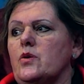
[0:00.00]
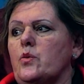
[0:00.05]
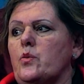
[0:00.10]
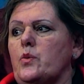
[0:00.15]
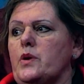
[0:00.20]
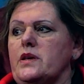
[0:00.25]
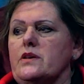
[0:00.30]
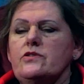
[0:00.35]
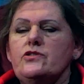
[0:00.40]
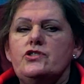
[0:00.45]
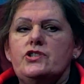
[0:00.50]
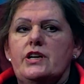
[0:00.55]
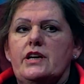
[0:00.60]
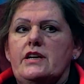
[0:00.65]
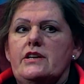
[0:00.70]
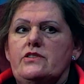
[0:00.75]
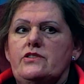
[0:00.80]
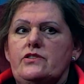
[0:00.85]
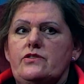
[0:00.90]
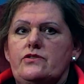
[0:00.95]

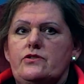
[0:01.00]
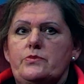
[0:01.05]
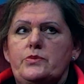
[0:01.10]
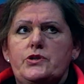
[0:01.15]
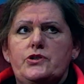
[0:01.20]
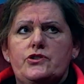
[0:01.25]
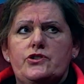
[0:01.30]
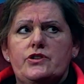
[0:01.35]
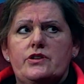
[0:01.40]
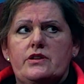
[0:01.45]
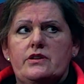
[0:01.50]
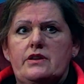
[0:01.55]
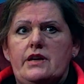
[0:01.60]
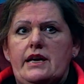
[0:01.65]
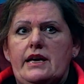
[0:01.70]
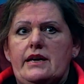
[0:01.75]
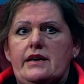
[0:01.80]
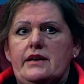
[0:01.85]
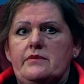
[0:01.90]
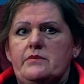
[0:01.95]
wheelchair distribution
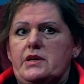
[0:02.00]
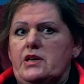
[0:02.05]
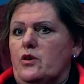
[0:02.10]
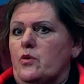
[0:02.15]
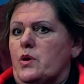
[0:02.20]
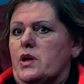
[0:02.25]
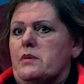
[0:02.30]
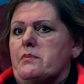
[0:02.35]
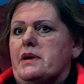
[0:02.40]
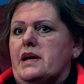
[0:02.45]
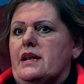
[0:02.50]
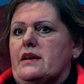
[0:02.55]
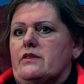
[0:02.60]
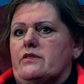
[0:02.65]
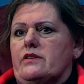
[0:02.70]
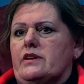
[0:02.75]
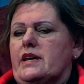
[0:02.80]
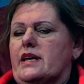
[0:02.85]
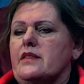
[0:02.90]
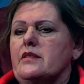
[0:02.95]
in Guatemala
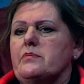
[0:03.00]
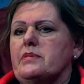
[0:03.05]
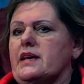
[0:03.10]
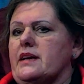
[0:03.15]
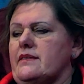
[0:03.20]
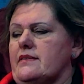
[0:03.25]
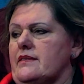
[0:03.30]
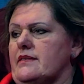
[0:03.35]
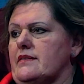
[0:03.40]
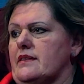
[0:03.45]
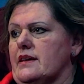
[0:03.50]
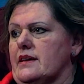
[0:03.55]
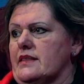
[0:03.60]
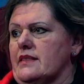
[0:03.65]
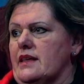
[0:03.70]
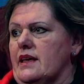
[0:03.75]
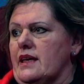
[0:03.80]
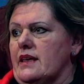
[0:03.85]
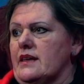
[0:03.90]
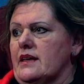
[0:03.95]
and other places like that.